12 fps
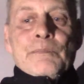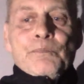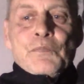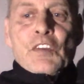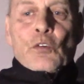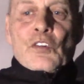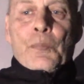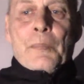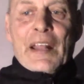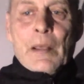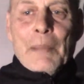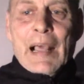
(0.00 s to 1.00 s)
So it's
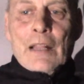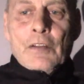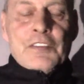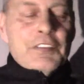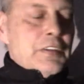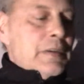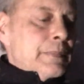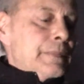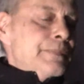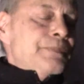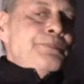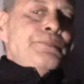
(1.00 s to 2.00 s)
better balanced
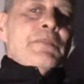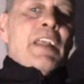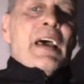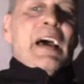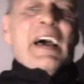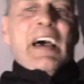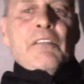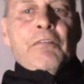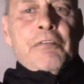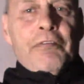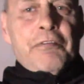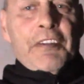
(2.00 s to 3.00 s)
and
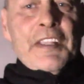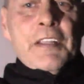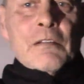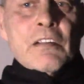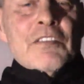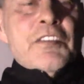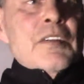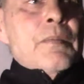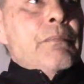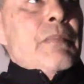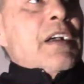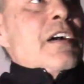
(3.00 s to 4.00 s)
feels
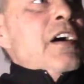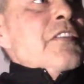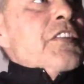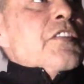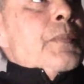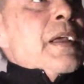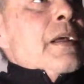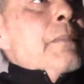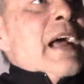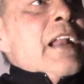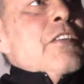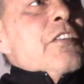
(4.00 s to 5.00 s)
because it's better
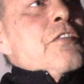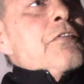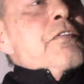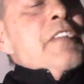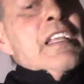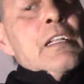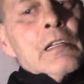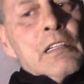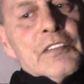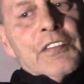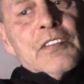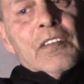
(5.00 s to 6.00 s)
balance
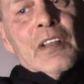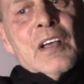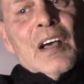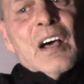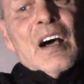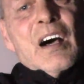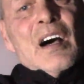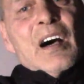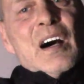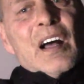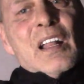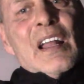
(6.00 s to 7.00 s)
feels
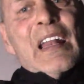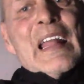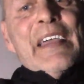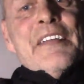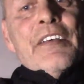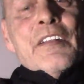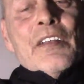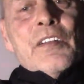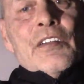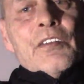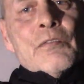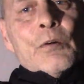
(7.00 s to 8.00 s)
a lot lighter than the
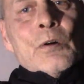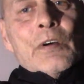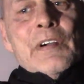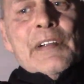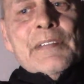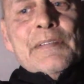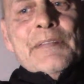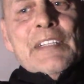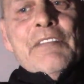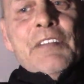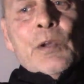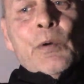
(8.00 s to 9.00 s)
Tavor.
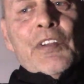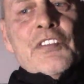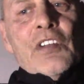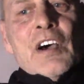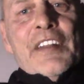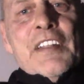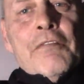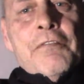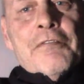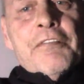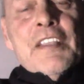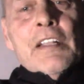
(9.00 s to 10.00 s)
Even though it's not, it
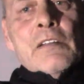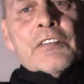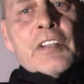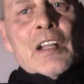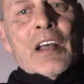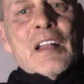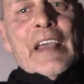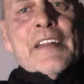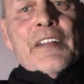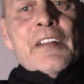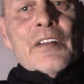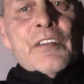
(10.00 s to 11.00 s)
feels a lot
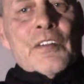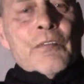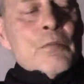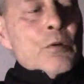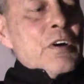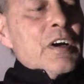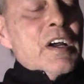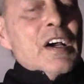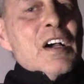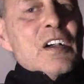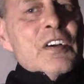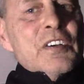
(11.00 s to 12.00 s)
lighter than the Tavor
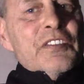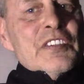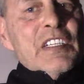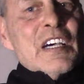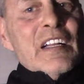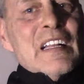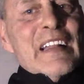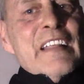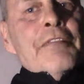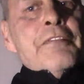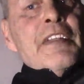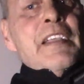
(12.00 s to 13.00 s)
because you're not
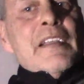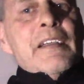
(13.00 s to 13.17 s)
lifting